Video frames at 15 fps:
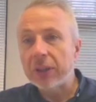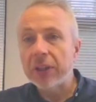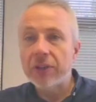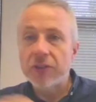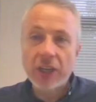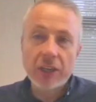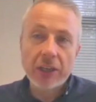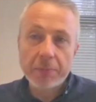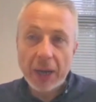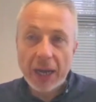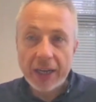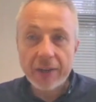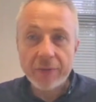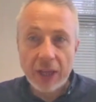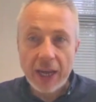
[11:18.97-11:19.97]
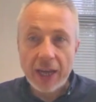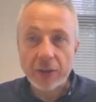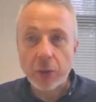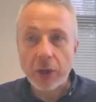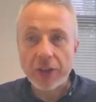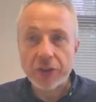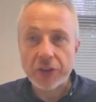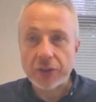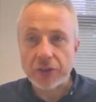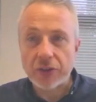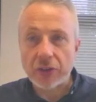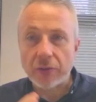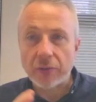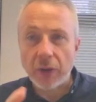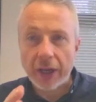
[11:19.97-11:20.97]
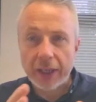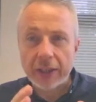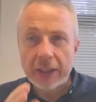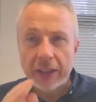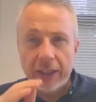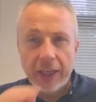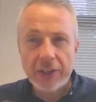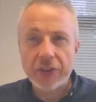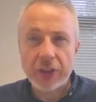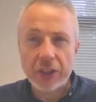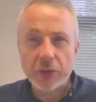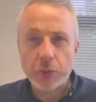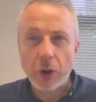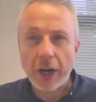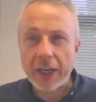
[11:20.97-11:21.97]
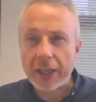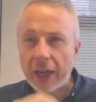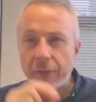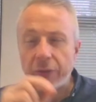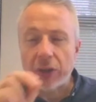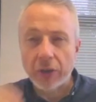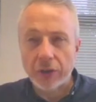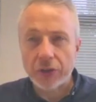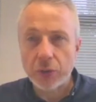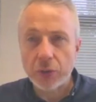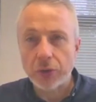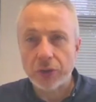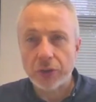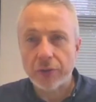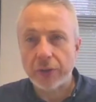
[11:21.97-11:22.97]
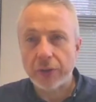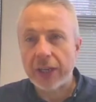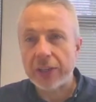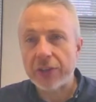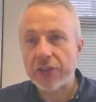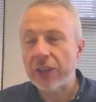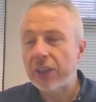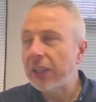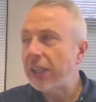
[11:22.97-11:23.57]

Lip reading: send it back if they had questions of like, is this right? Have you got sources for this?